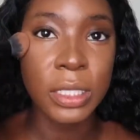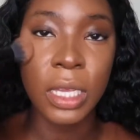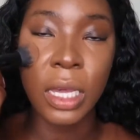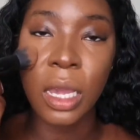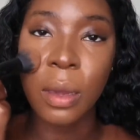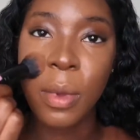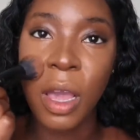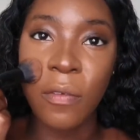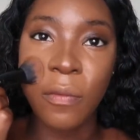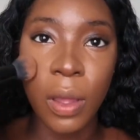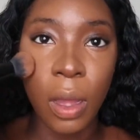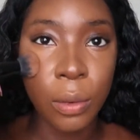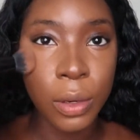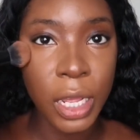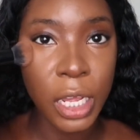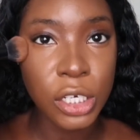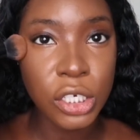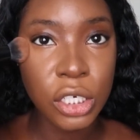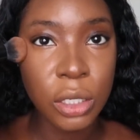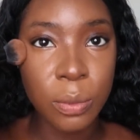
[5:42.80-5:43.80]
taking my
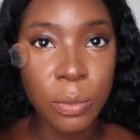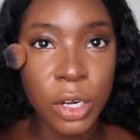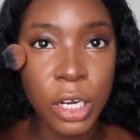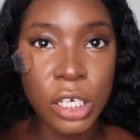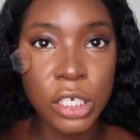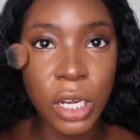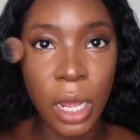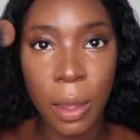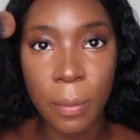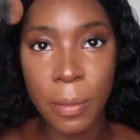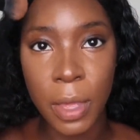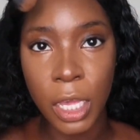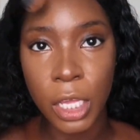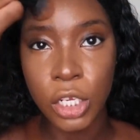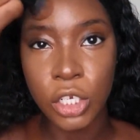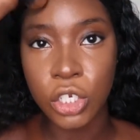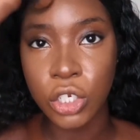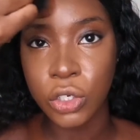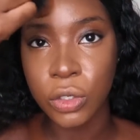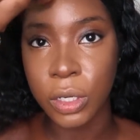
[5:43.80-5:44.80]
foundation brush, I'm
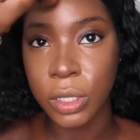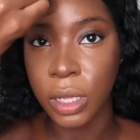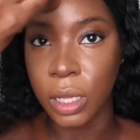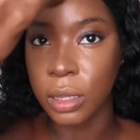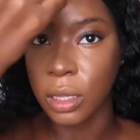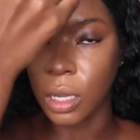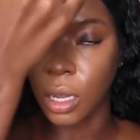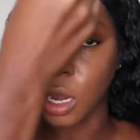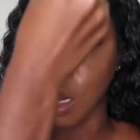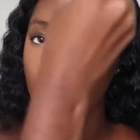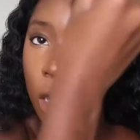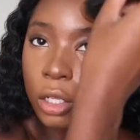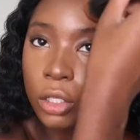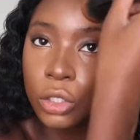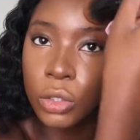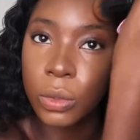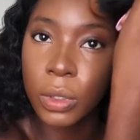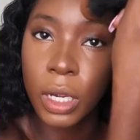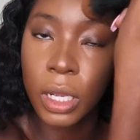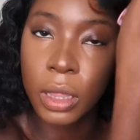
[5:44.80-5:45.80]
making sure that the
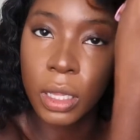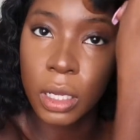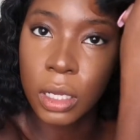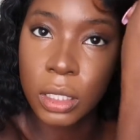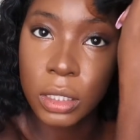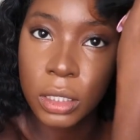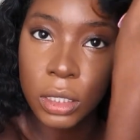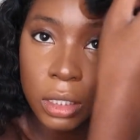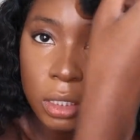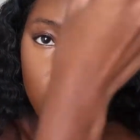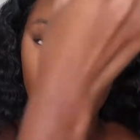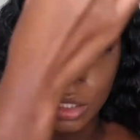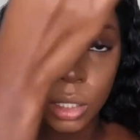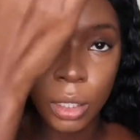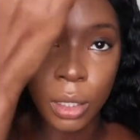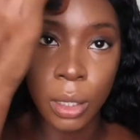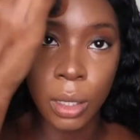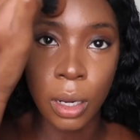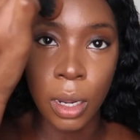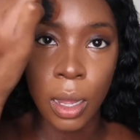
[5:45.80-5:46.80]
contour and the
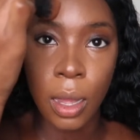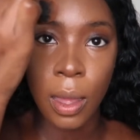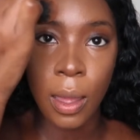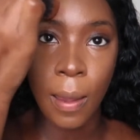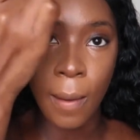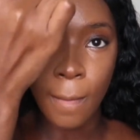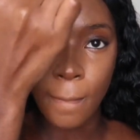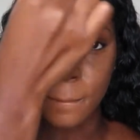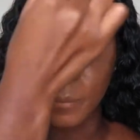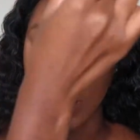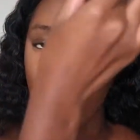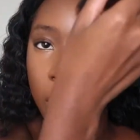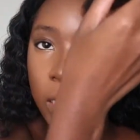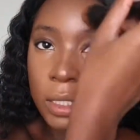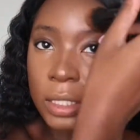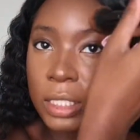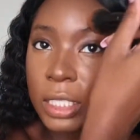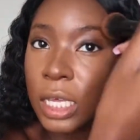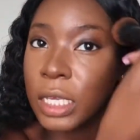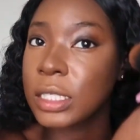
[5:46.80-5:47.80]
concealer
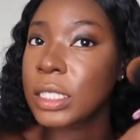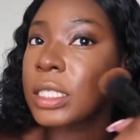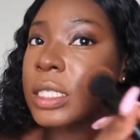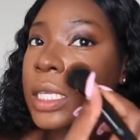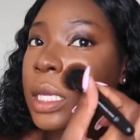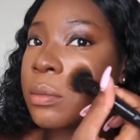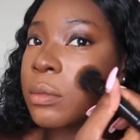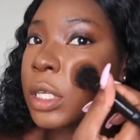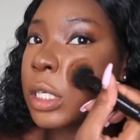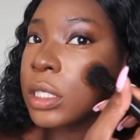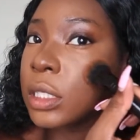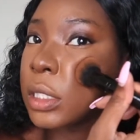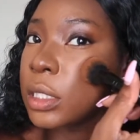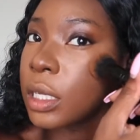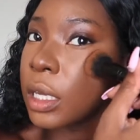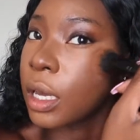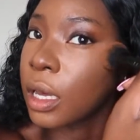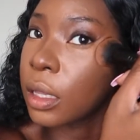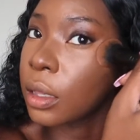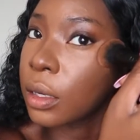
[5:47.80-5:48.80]
blends seamless
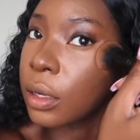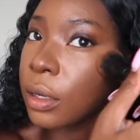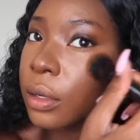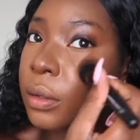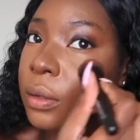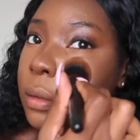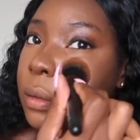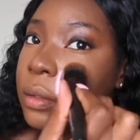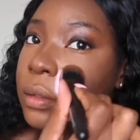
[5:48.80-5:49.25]
together.